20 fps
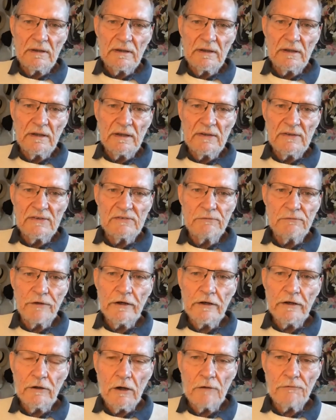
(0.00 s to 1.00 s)
is
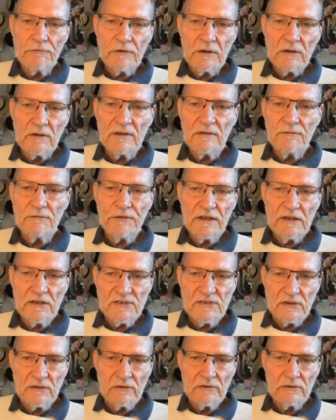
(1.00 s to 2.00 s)
very often
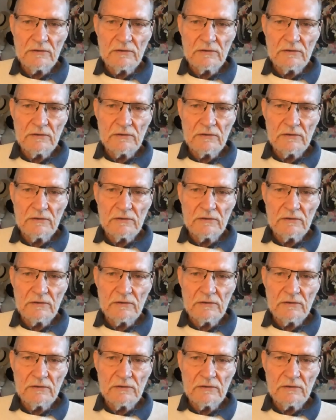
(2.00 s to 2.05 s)
defeated.